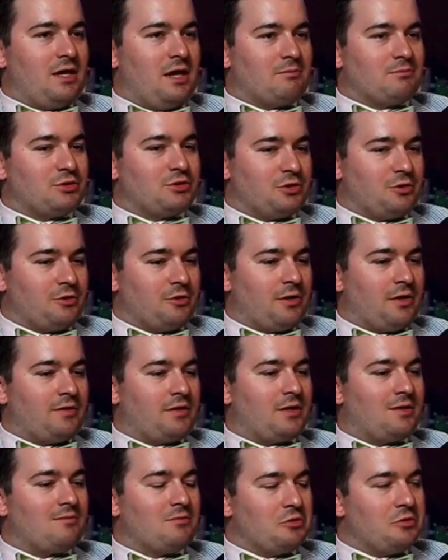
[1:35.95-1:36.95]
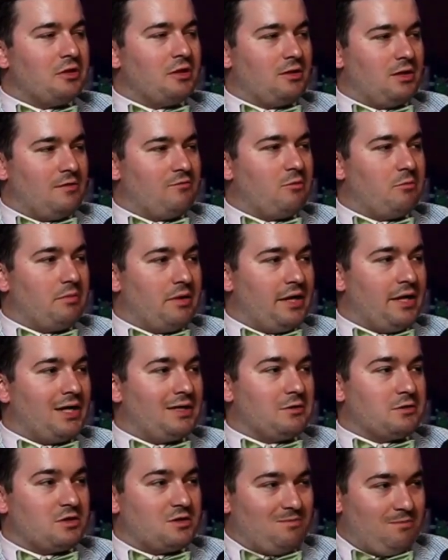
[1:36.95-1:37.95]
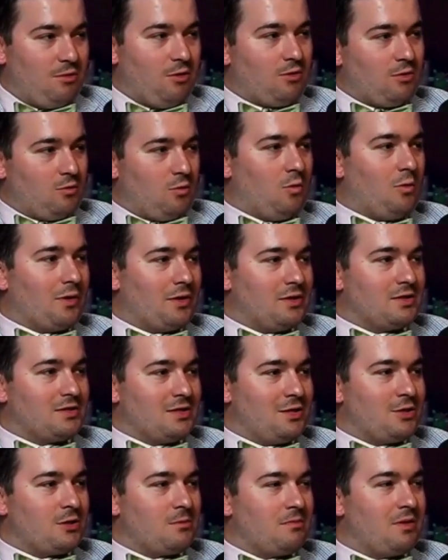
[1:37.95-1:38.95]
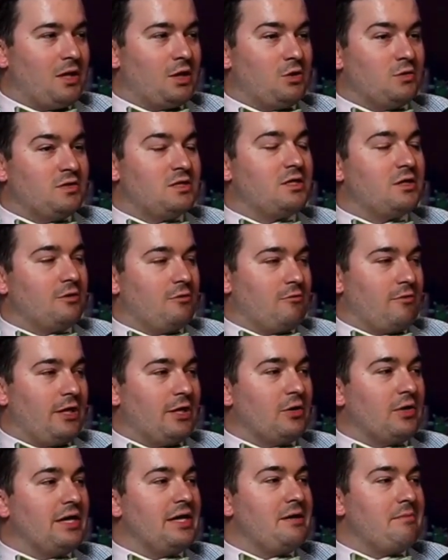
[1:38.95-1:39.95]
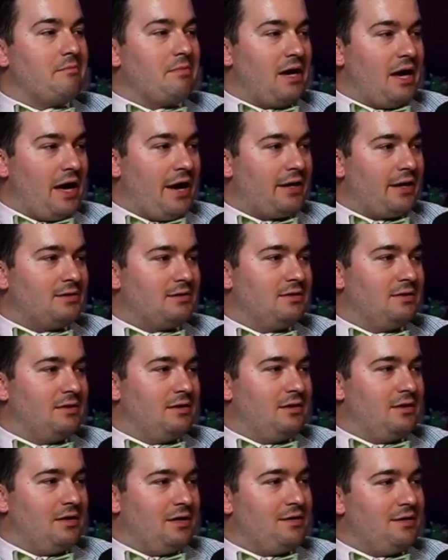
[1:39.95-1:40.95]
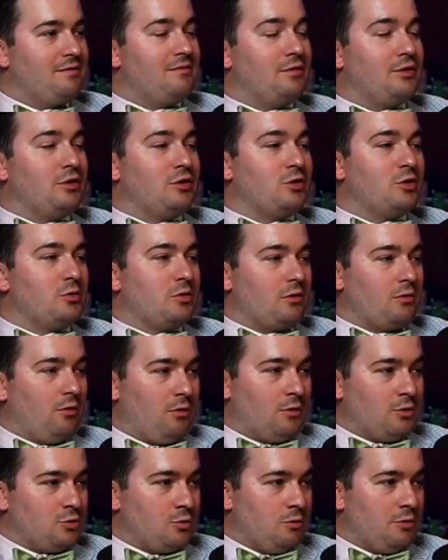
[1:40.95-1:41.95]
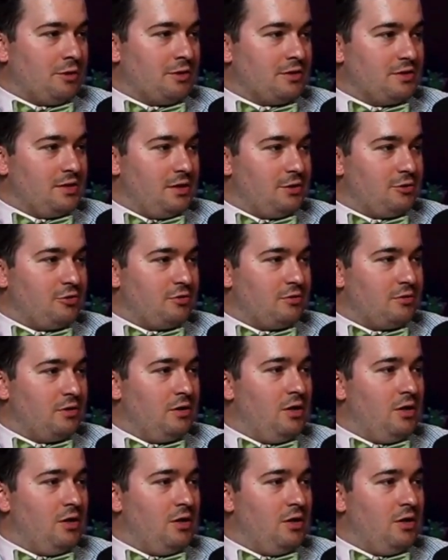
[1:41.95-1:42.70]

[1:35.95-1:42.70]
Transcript: I'm sure at the community level bank, the smaller organization bank, you see a greater impact than you do at a larger organization.